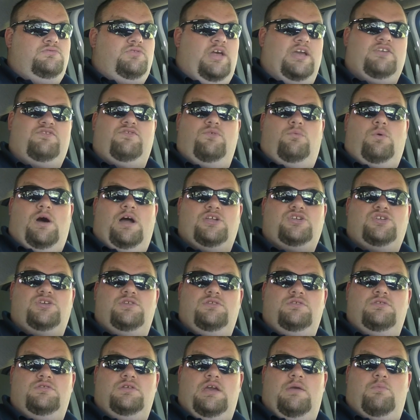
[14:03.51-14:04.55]
thanks for
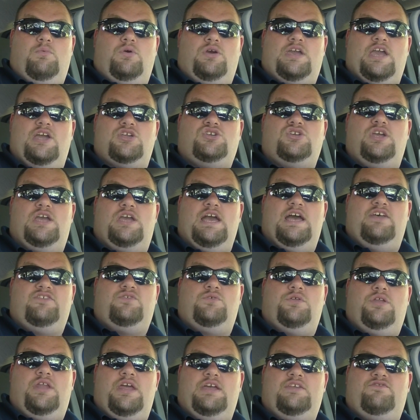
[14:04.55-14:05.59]
watching, and we'll catch you guys
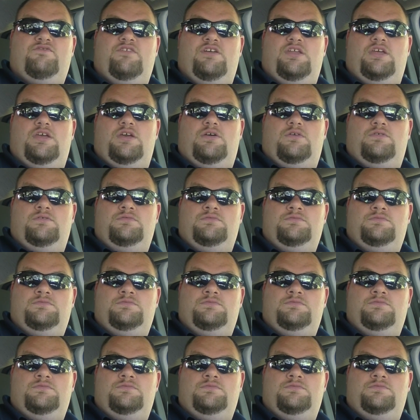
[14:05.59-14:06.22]
on the next video.